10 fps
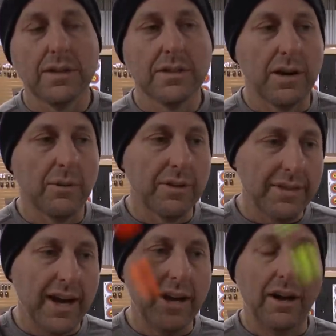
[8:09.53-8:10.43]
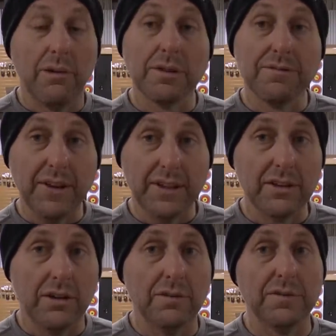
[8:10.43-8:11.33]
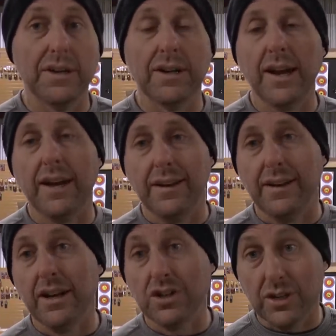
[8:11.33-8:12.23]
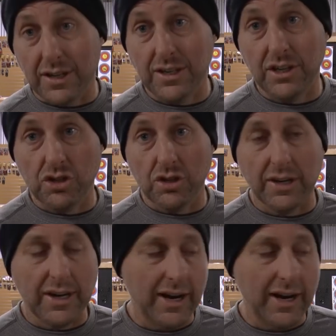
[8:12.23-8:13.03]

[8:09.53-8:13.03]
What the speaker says: So with that, I was fairly confident and then I continued shooting